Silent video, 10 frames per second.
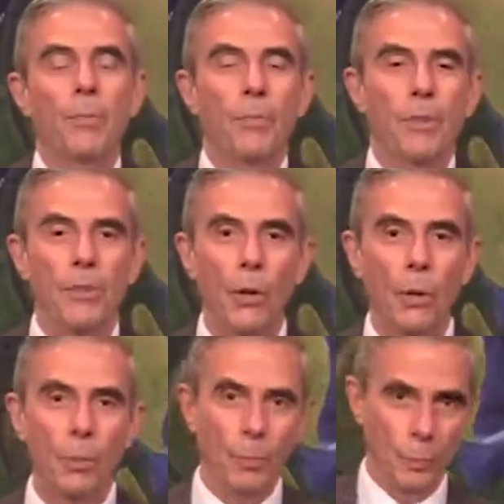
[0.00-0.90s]
So
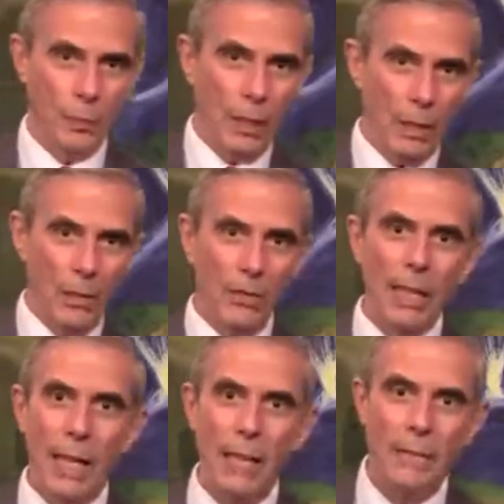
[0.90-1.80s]
just in
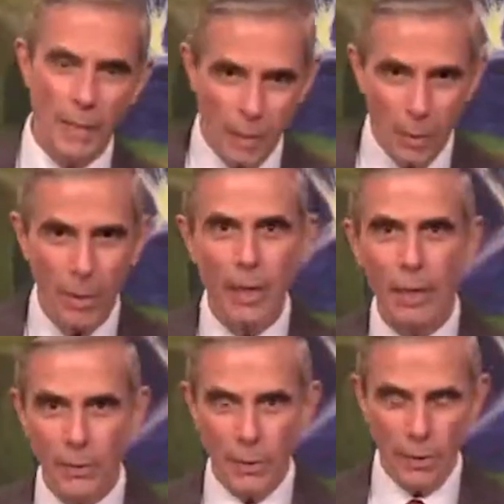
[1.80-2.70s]
case anyone
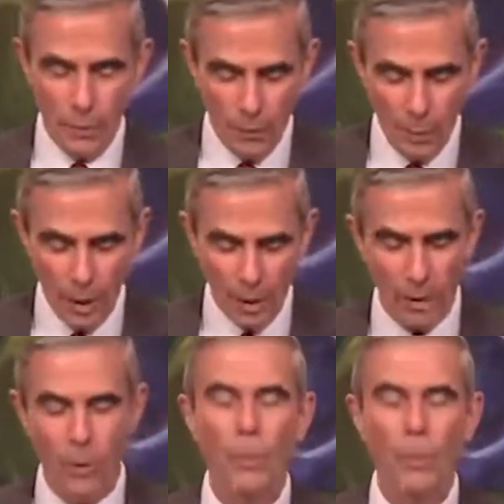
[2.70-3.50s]
isn't familiar